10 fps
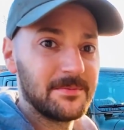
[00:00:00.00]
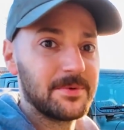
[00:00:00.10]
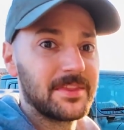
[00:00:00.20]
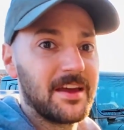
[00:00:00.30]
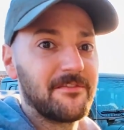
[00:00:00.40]

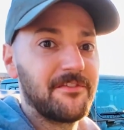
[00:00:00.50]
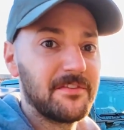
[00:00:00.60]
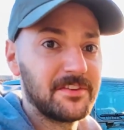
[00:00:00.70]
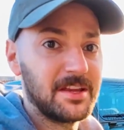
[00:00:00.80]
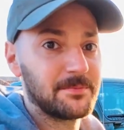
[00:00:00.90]
but that
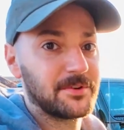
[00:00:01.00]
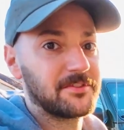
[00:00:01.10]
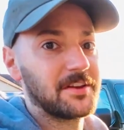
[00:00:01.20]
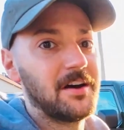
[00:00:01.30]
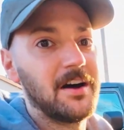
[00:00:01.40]

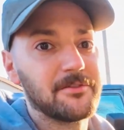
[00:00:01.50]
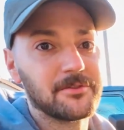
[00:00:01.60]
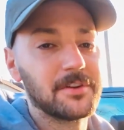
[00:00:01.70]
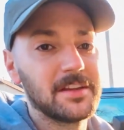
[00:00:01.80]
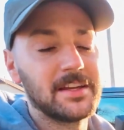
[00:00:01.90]
15% off
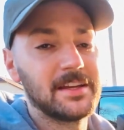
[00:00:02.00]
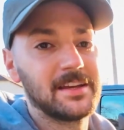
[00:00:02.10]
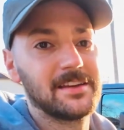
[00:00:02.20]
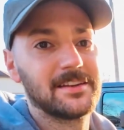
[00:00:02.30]
really